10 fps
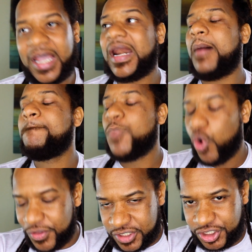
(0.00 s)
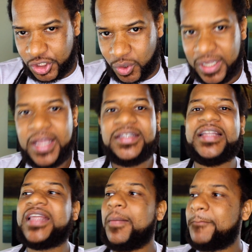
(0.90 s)
And I'm more than sure
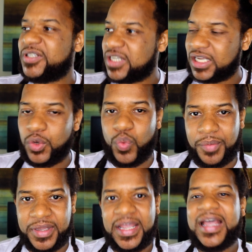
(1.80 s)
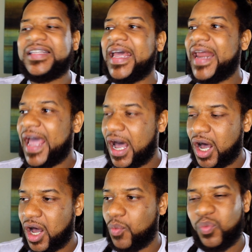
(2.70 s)
that that particular woman
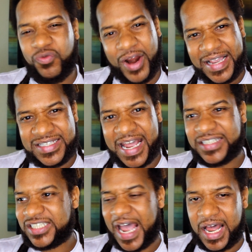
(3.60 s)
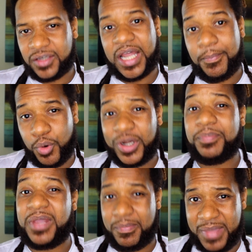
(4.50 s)
that raised that child, that boy
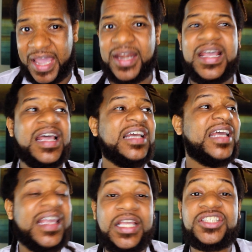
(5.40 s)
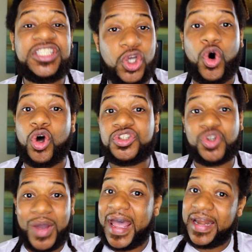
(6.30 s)
to be a man, she
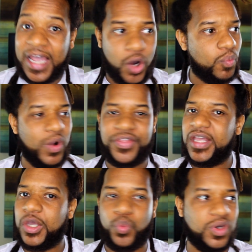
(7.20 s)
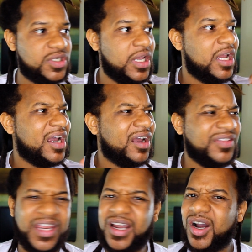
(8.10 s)
also had help, whether it was
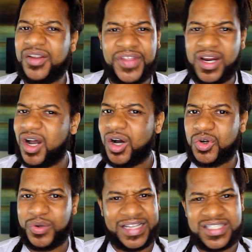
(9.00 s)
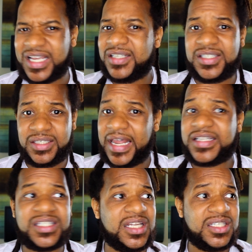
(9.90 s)
their uncle, that
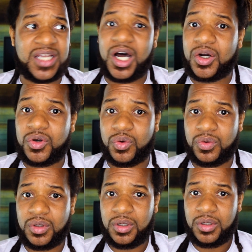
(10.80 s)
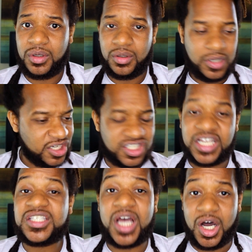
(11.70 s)
son's uncle, her
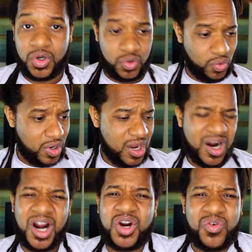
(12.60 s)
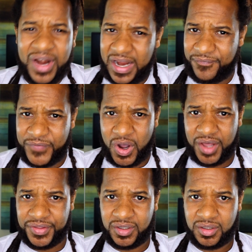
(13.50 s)
son's uncle, her
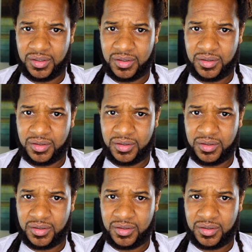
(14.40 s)
grandfather,